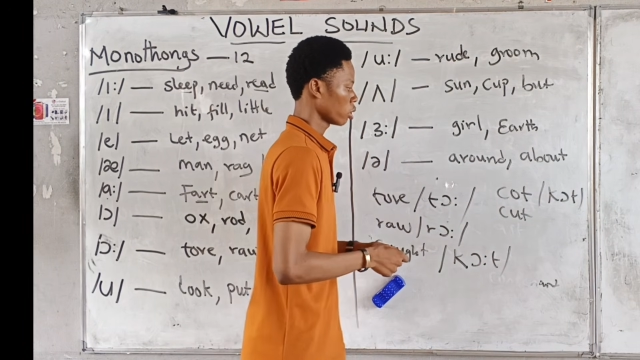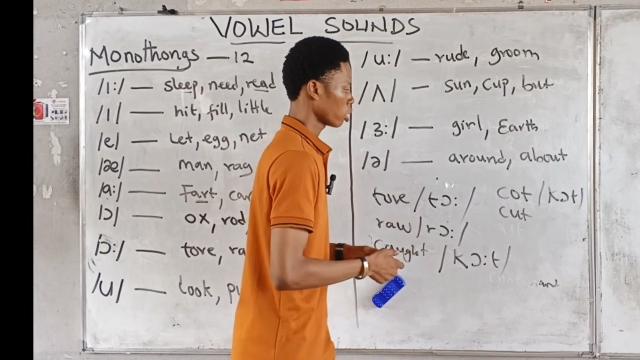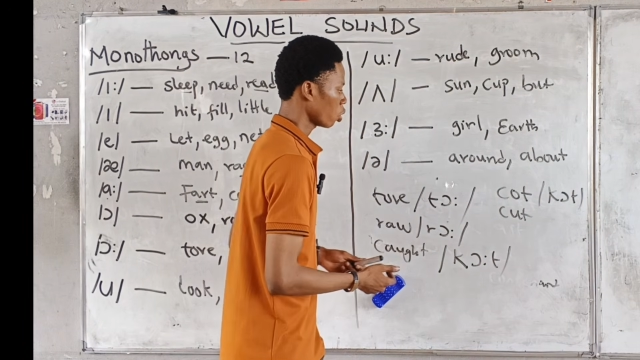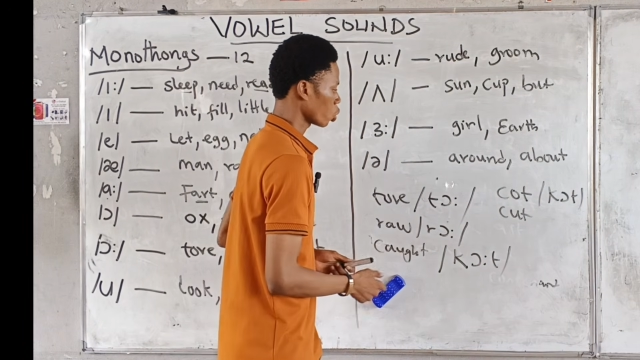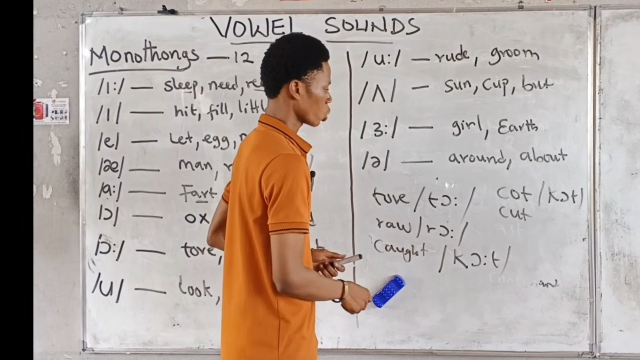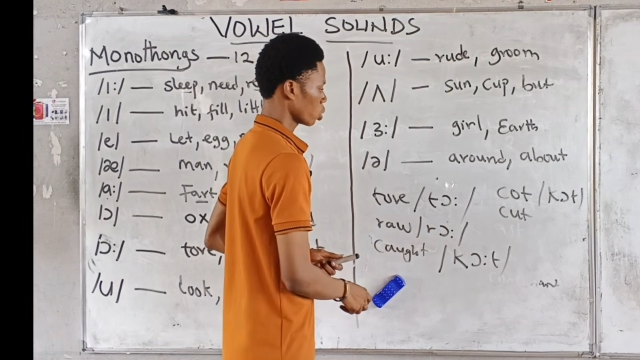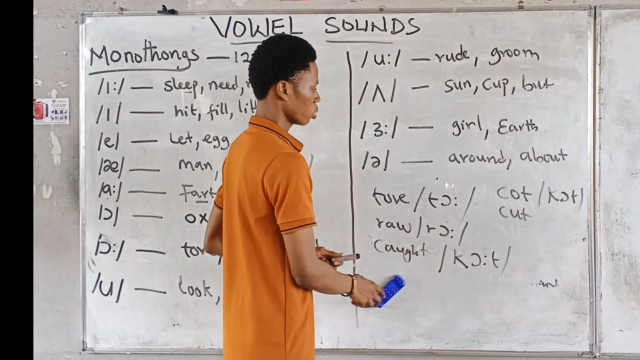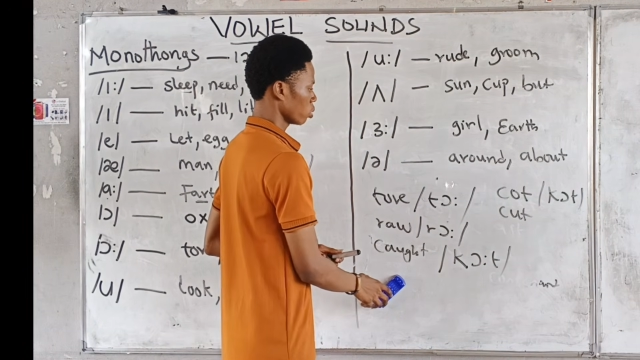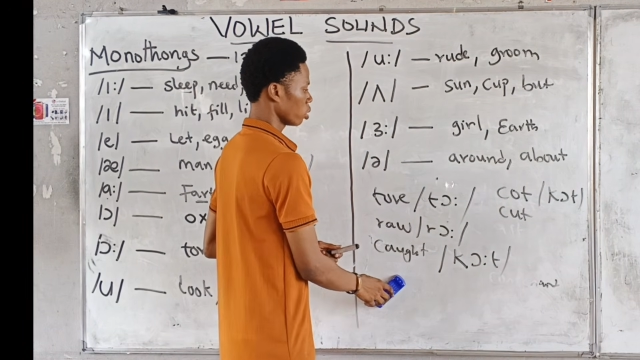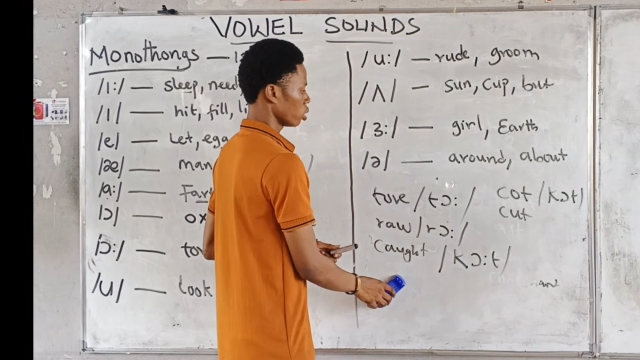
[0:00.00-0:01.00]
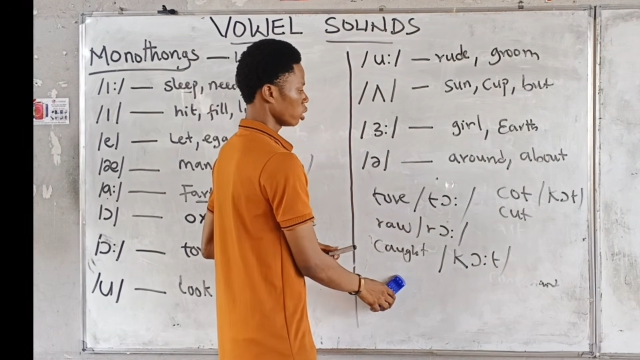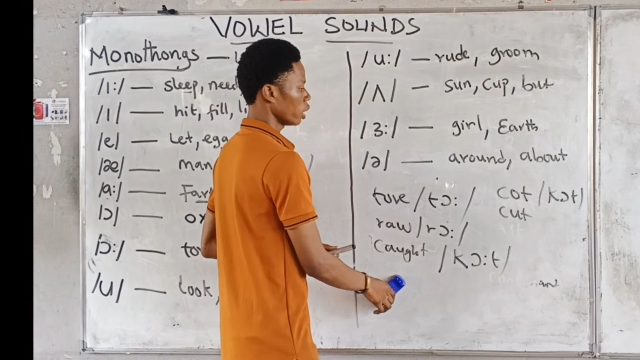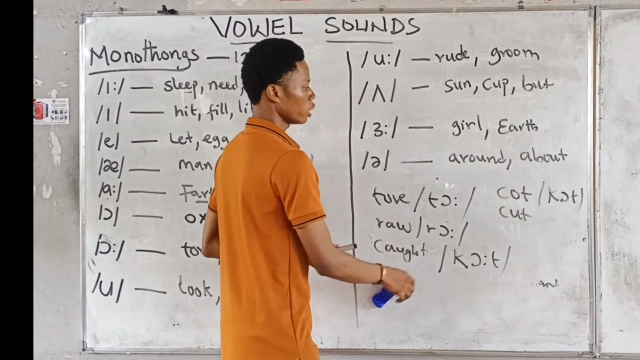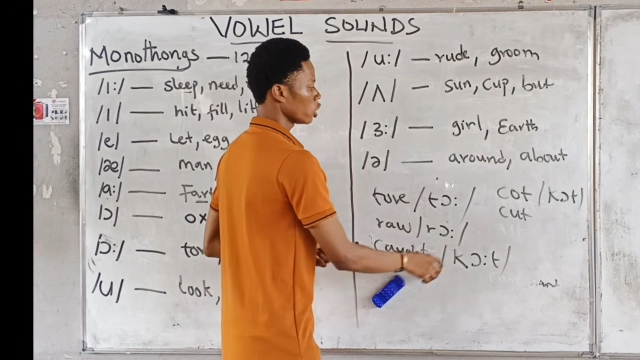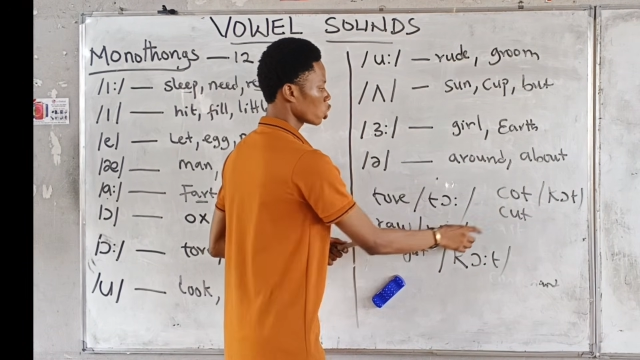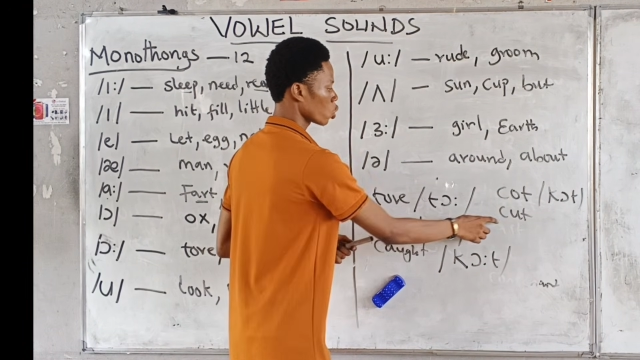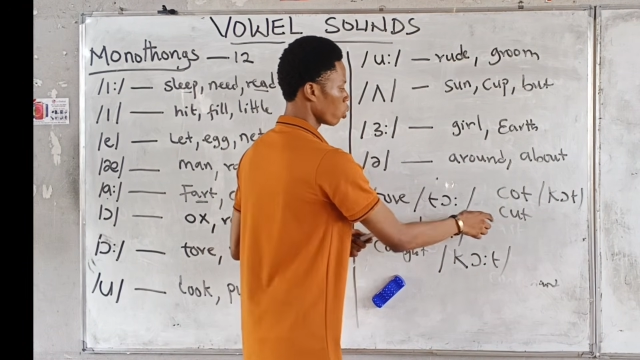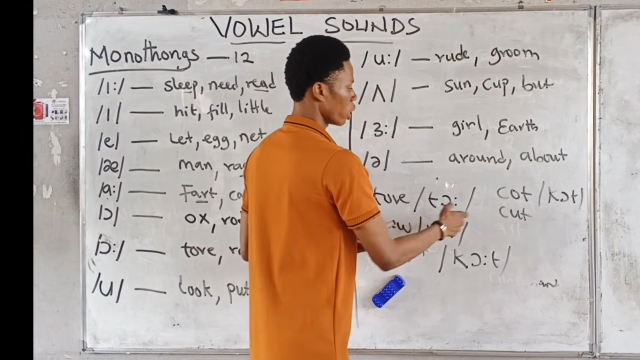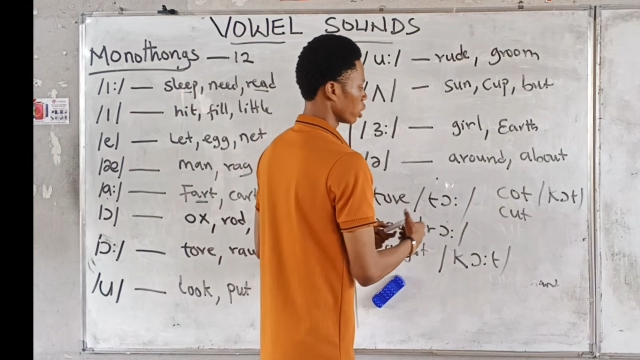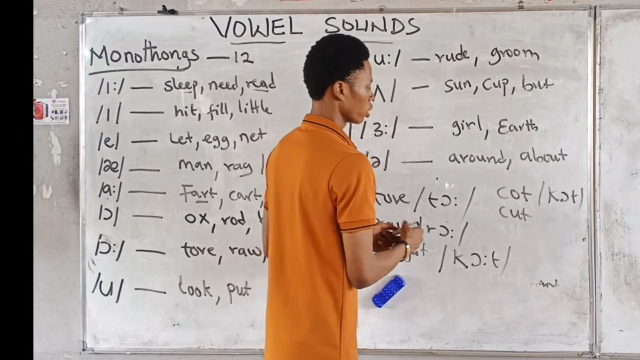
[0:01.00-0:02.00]
Cut. Then this
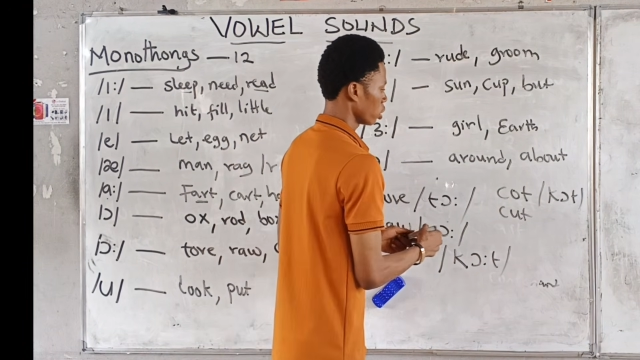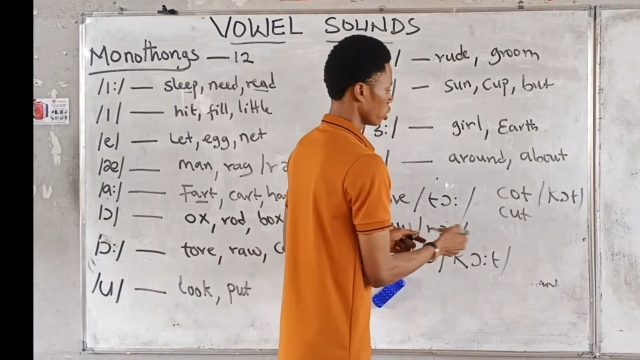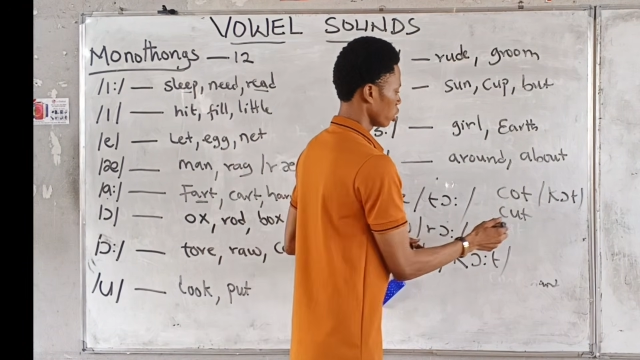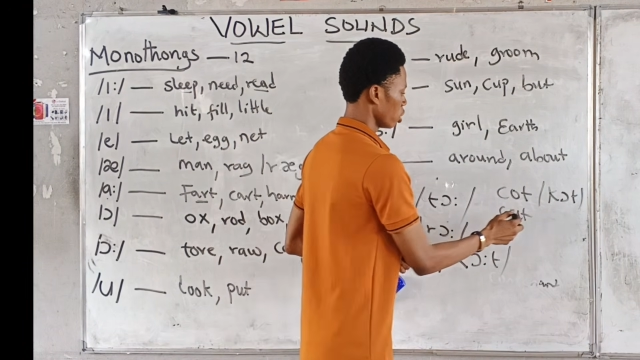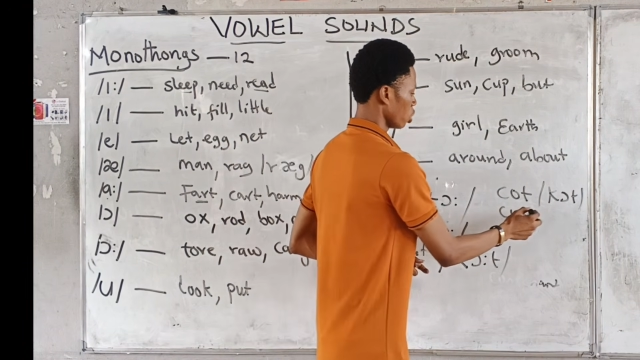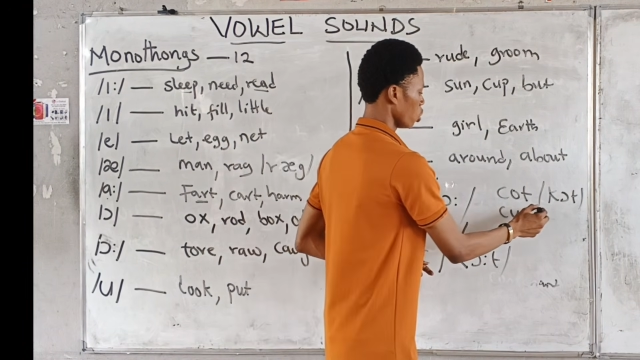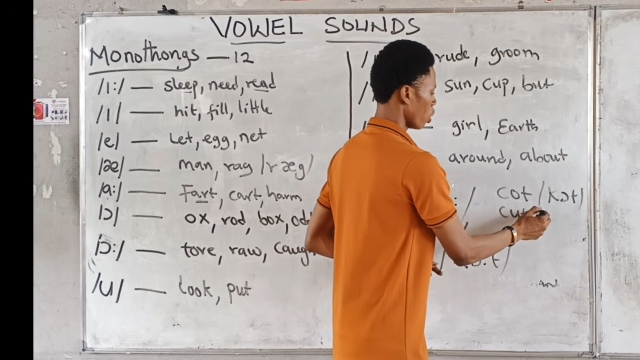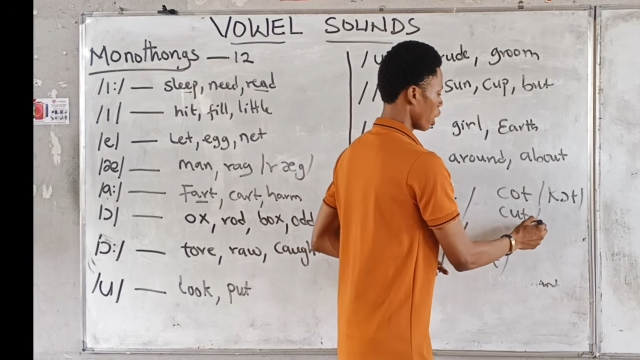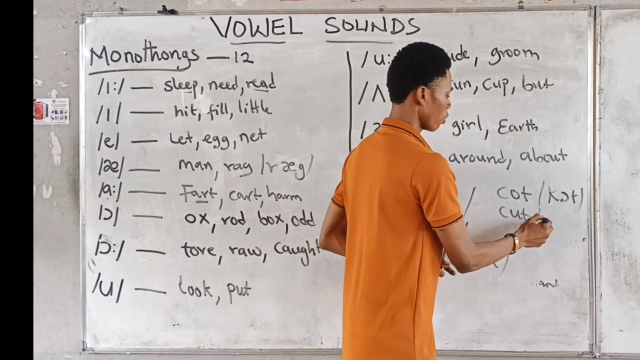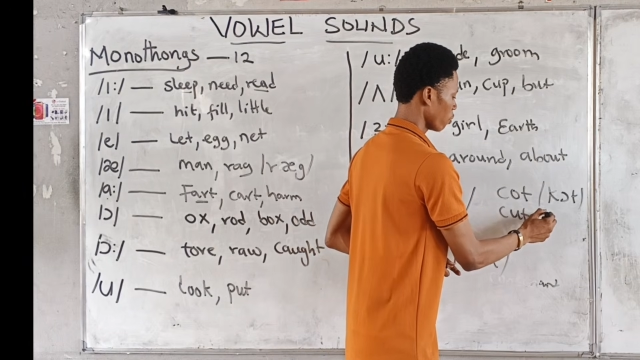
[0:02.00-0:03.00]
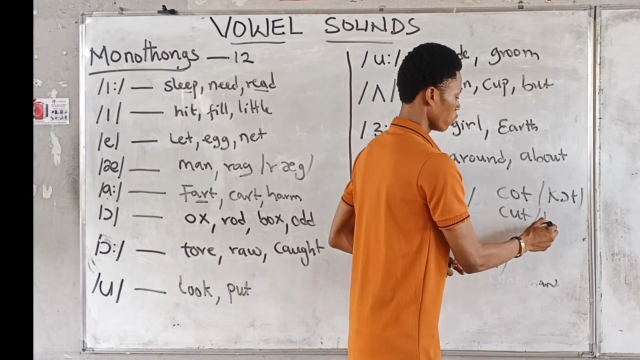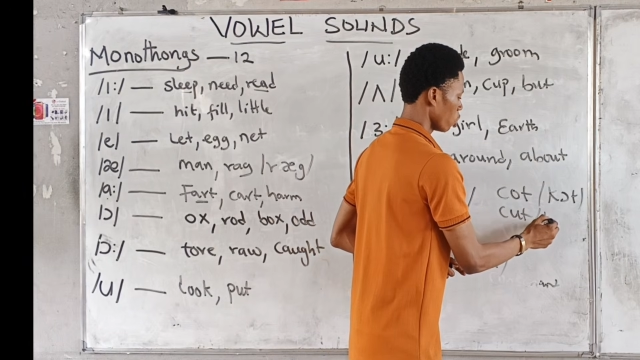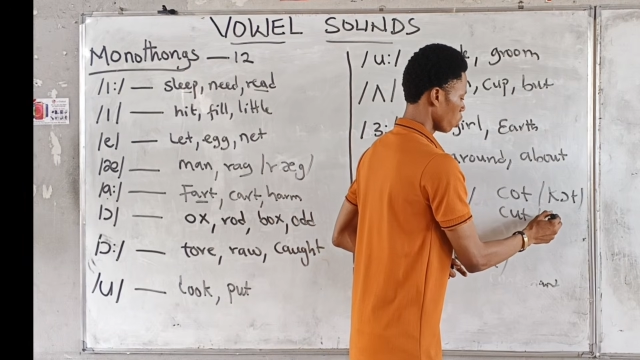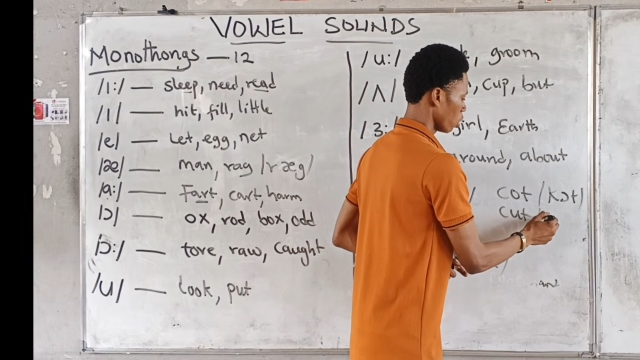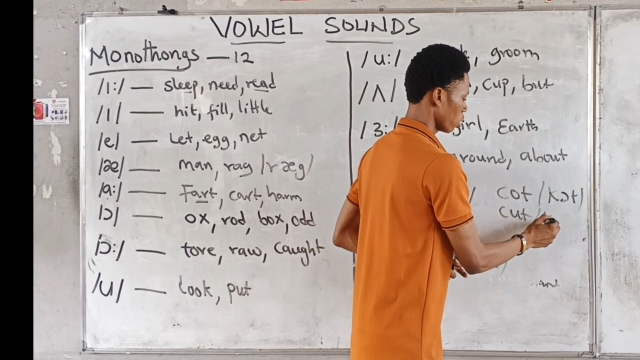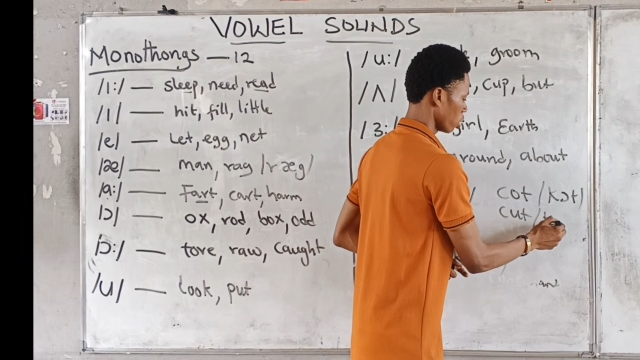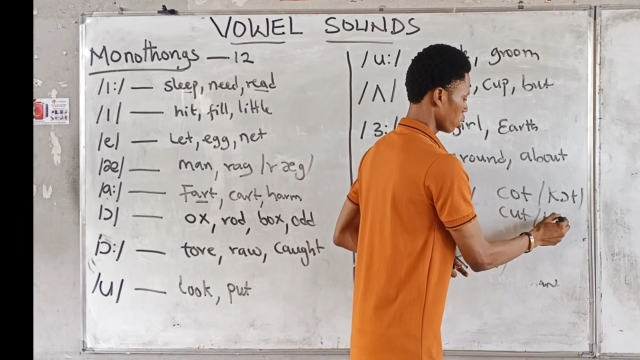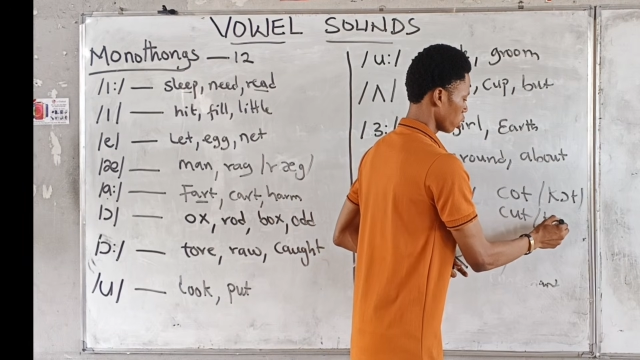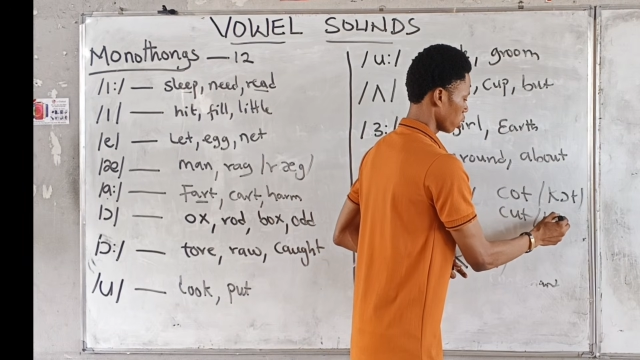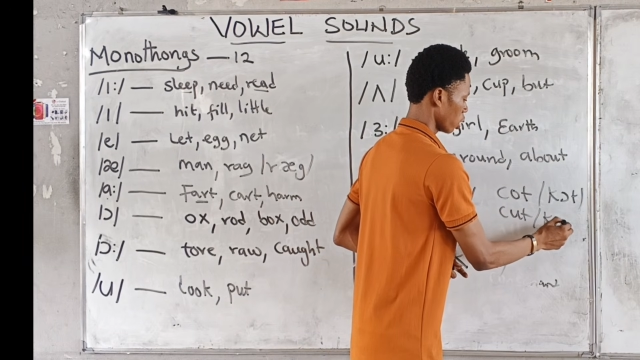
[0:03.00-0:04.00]
one, you have your
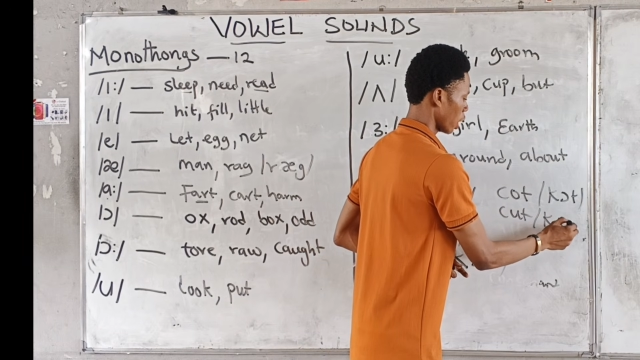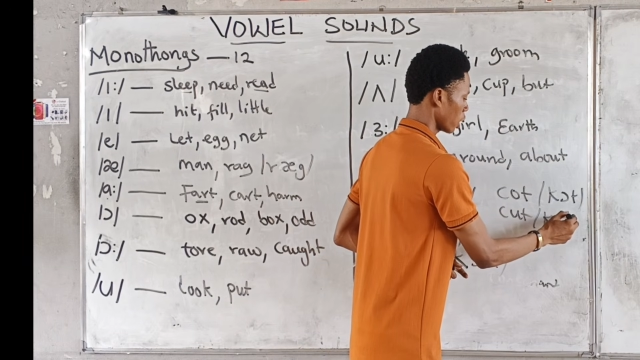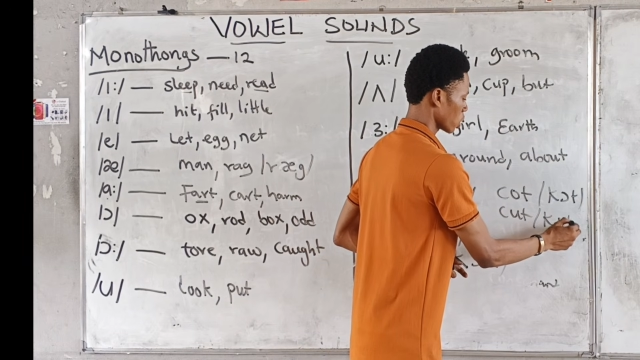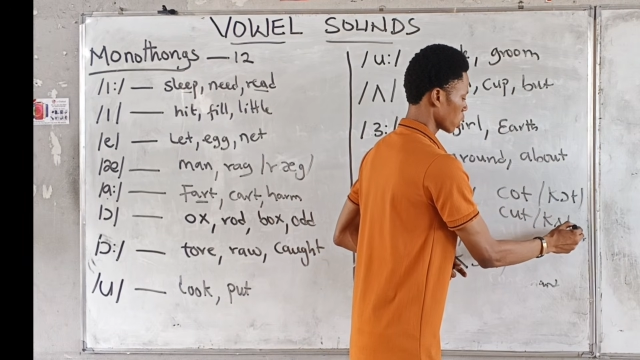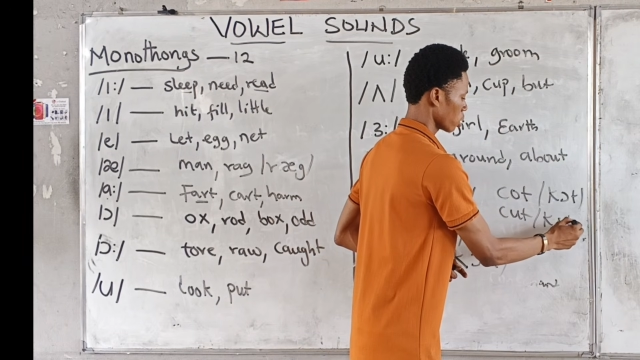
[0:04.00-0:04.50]
cat.